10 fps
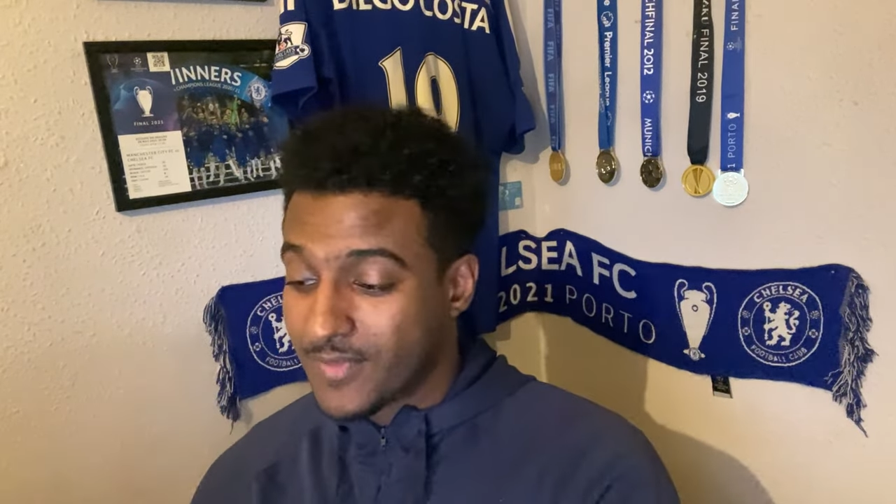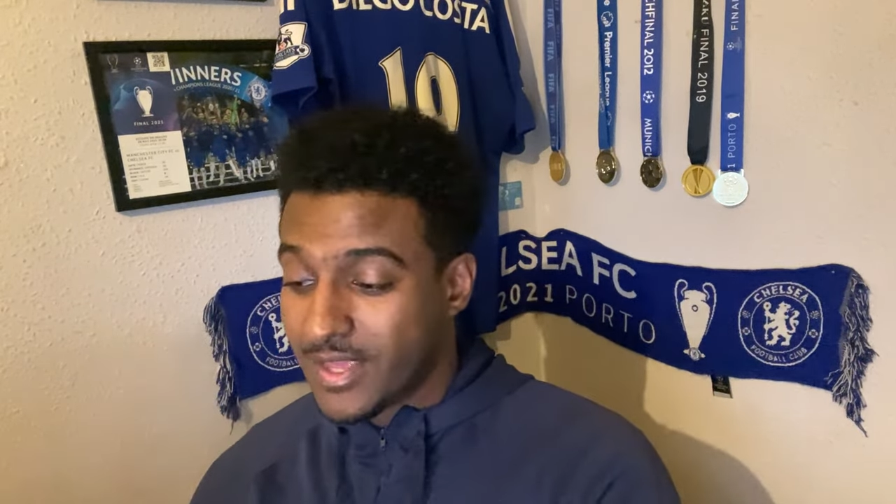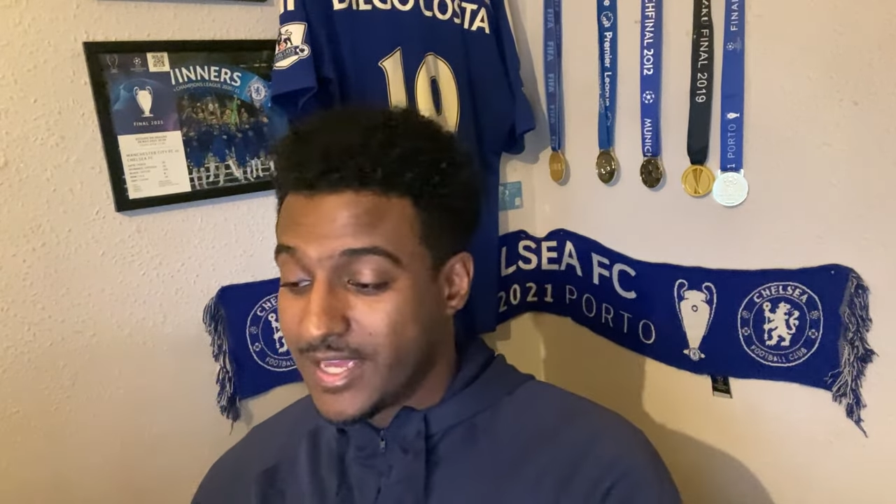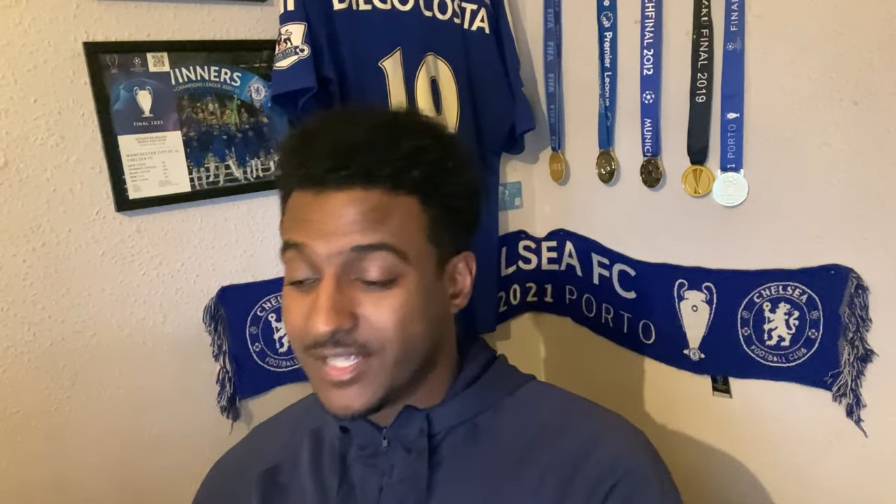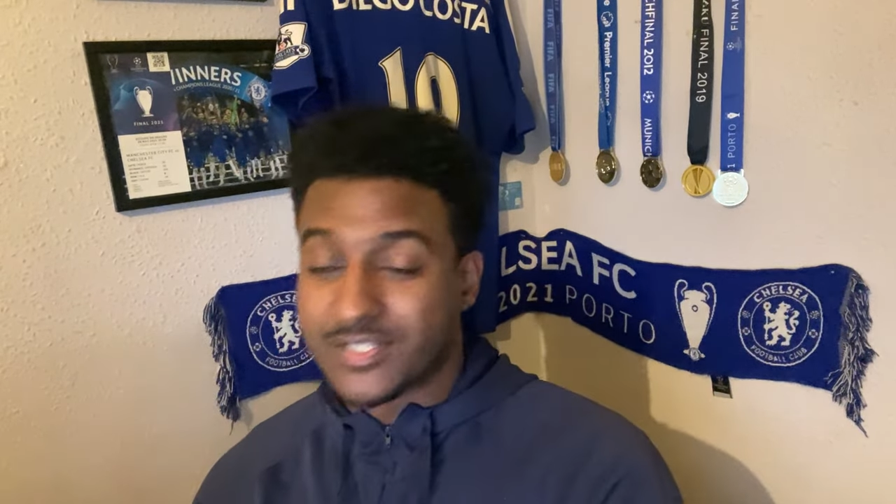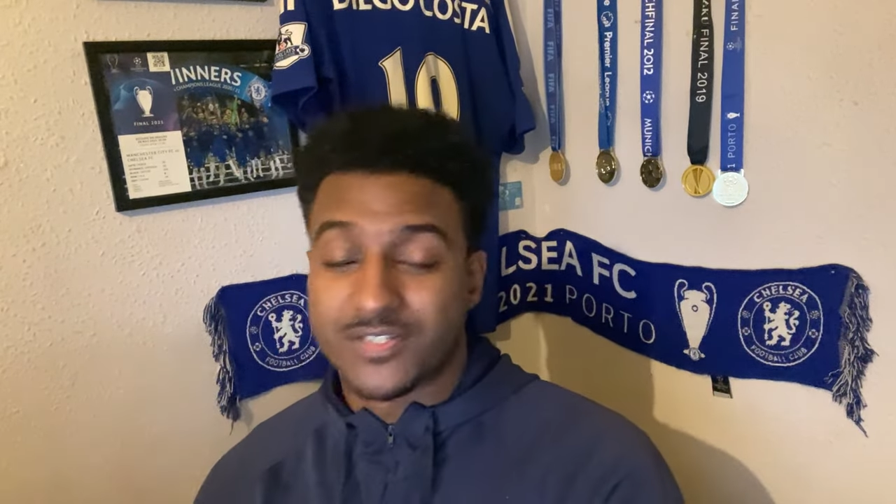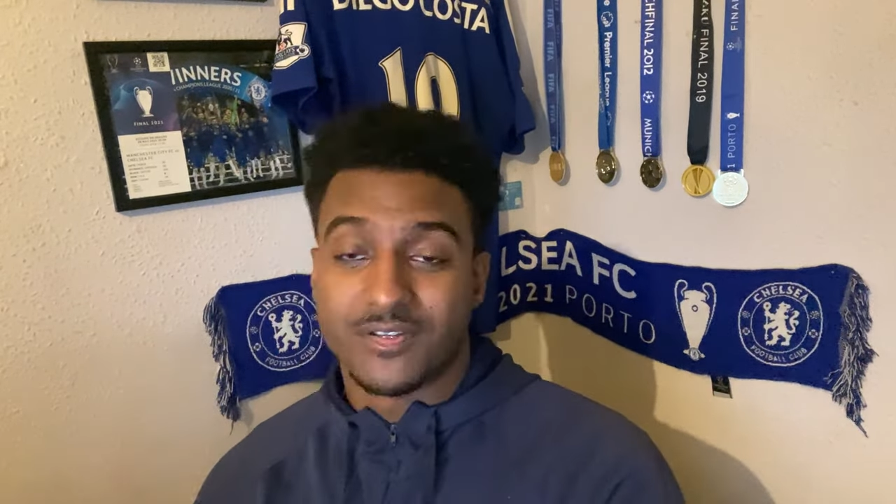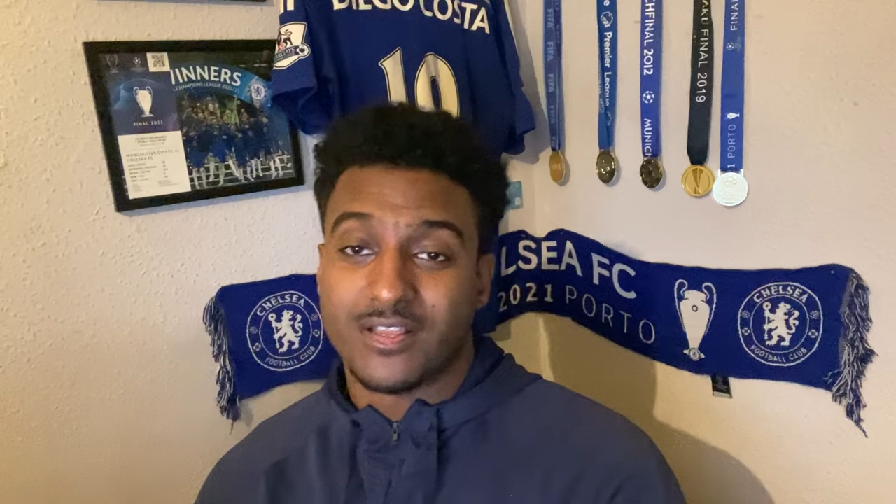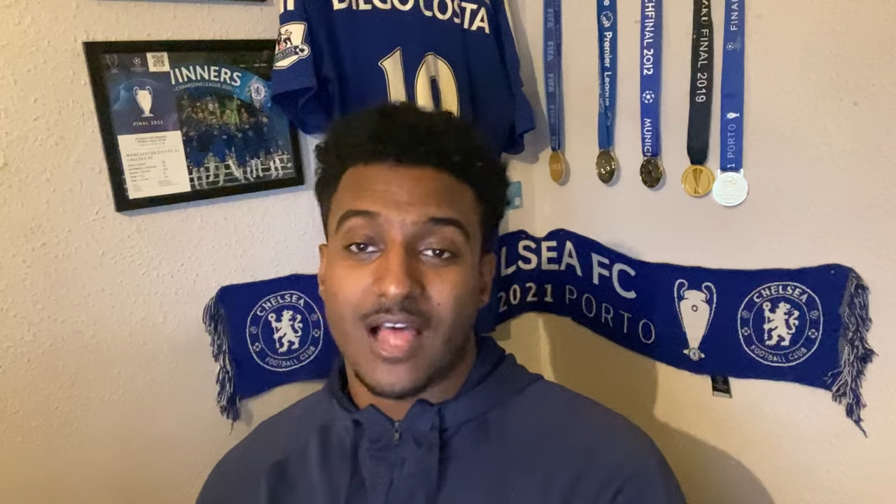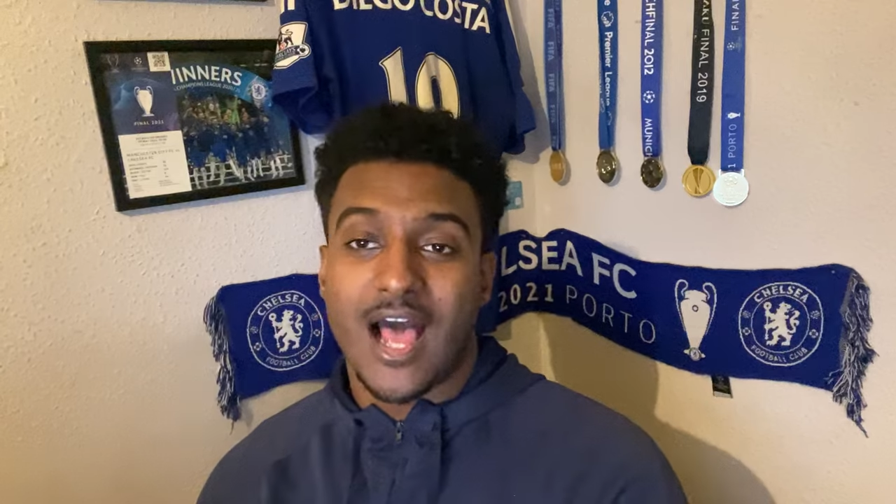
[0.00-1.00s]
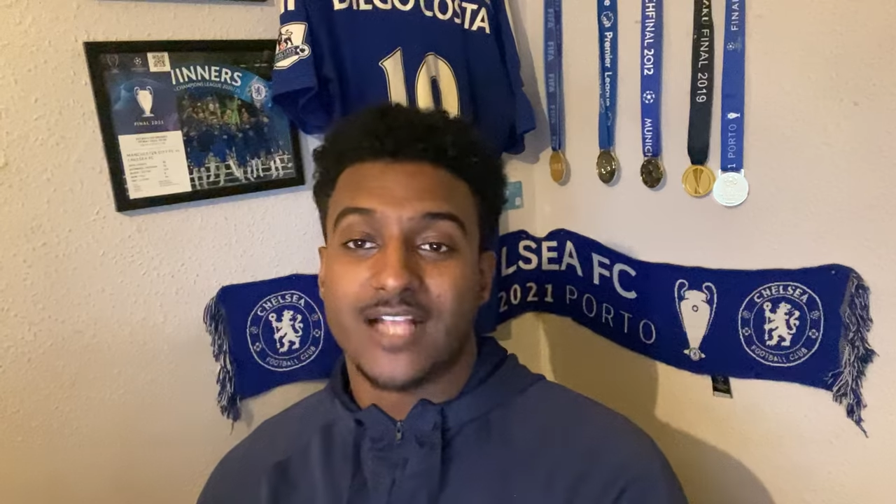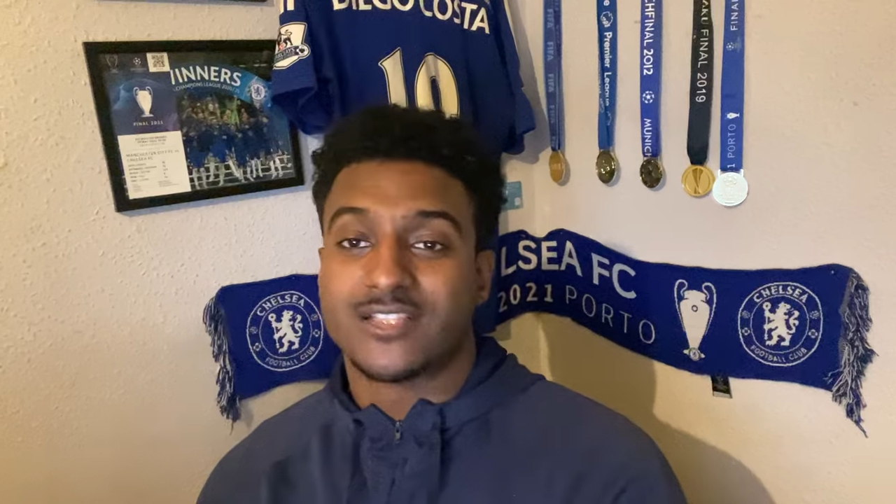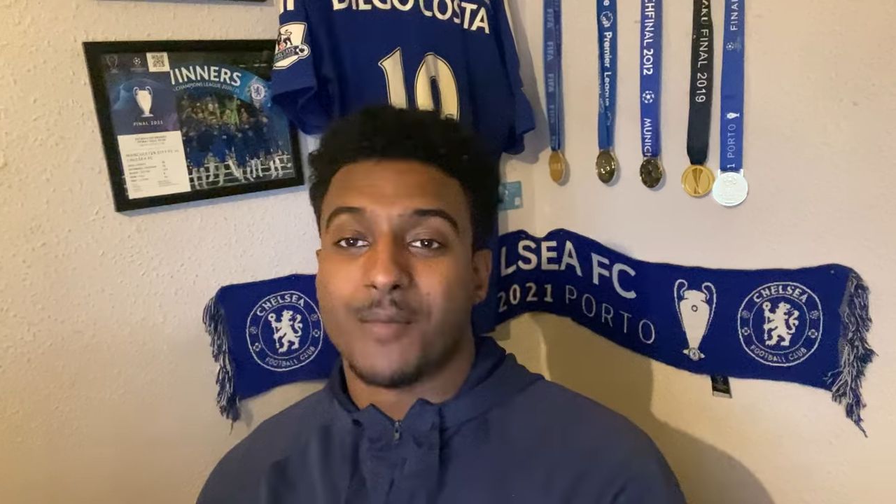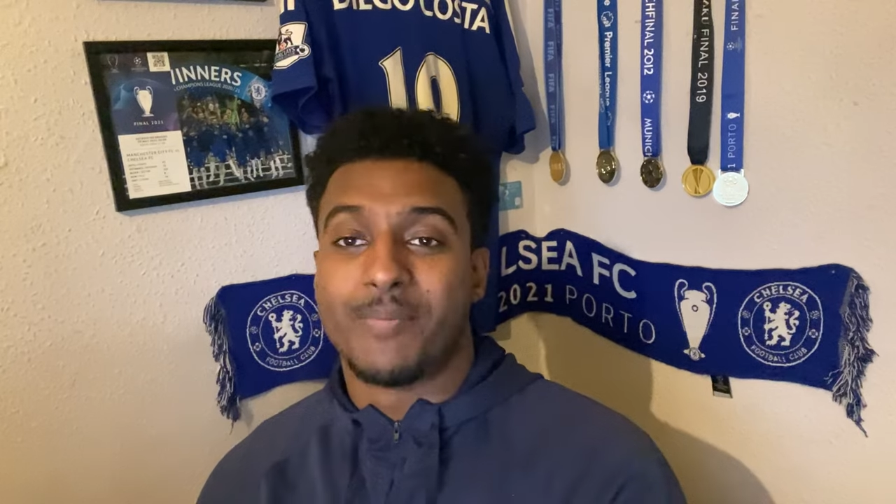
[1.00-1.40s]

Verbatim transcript: is... I The